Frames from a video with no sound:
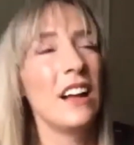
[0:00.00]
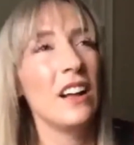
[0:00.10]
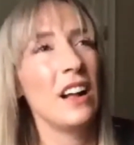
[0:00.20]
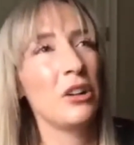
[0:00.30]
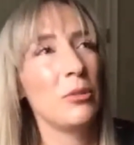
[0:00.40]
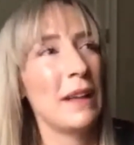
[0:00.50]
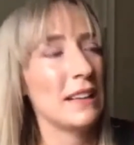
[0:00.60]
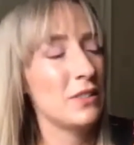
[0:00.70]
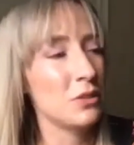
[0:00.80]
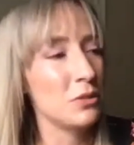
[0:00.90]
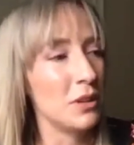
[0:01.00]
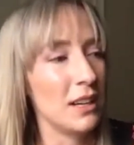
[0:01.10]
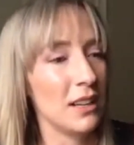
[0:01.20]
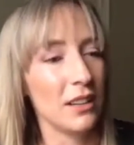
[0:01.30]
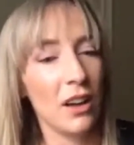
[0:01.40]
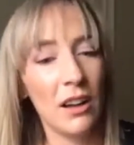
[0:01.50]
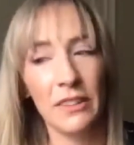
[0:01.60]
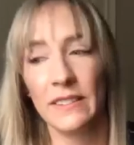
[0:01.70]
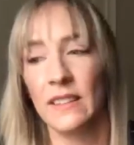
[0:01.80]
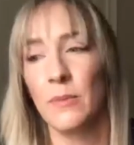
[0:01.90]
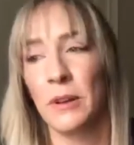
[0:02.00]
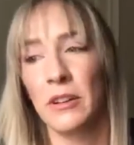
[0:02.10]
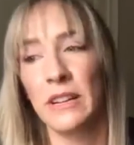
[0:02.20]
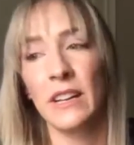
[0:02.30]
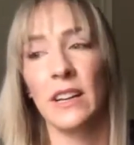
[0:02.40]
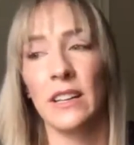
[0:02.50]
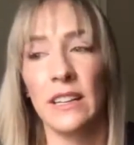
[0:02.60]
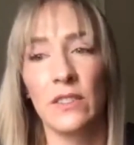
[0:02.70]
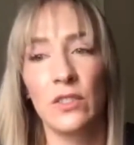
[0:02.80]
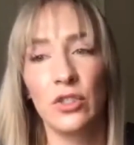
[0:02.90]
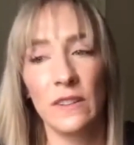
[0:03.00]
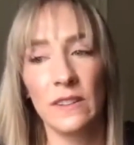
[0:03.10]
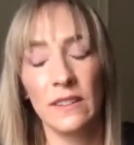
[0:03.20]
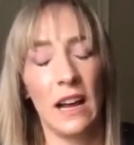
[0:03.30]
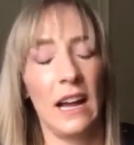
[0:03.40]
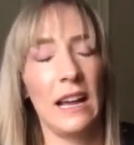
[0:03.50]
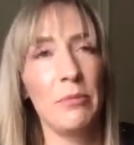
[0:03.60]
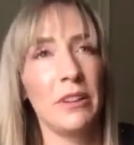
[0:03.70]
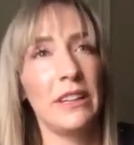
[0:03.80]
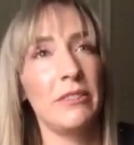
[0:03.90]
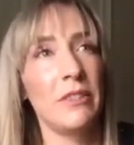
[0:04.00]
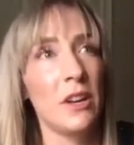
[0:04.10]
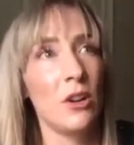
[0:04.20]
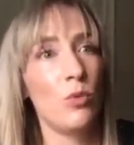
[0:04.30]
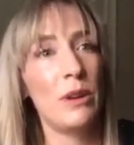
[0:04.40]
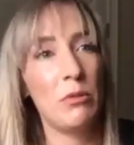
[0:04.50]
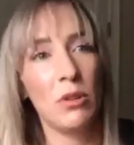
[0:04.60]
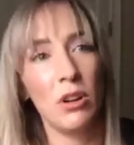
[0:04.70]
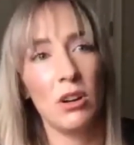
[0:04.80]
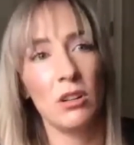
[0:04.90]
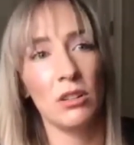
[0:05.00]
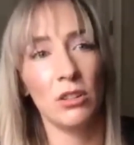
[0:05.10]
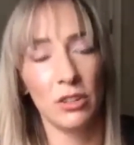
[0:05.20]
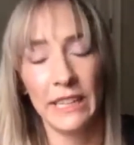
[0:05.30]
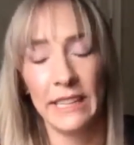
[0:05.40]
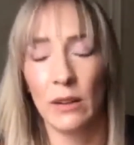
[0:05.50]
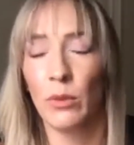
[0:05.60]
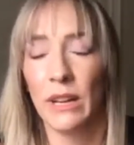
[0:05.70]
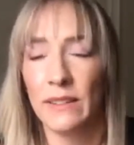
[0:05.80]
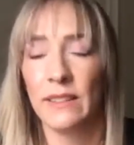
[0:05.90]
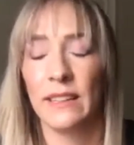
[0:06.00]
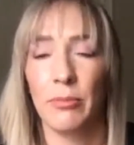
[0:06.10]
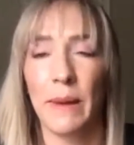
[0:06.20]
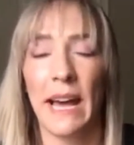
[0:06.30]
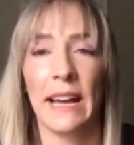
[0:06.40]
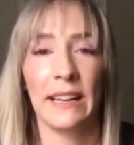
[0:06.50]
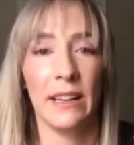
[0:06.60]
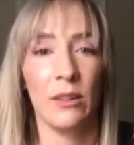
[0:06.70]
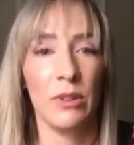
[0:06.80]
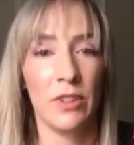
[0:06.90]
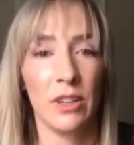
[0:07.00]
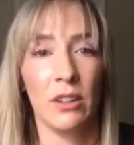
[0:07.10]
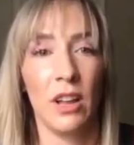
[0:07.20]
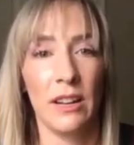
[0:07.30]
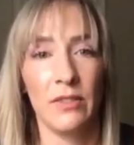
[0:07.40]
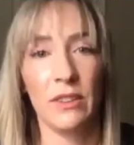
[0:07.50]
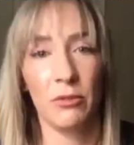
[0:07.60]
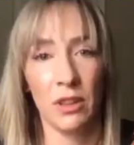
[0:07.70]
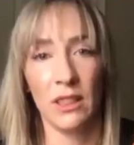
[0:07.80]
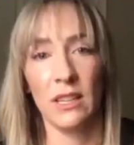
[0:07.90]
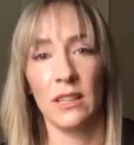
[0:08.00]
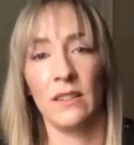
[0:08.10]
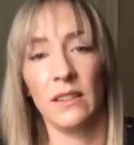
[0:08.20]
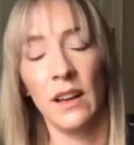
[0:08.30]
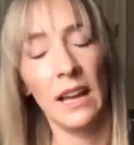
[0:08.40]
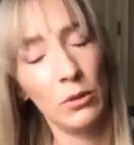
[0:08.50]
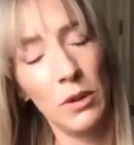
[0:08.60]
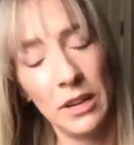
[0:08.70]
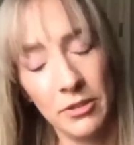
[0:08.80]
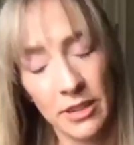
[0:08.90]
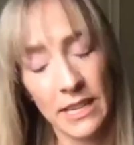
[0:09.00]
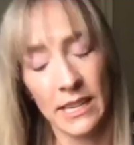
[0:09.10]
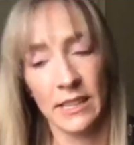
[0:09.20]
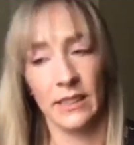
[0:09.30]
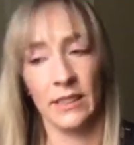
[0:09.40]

I go back to, obviously, the pairing cut. It's just, I believe we were all looking at ways to give back, and we've done a lot of different things at the winery and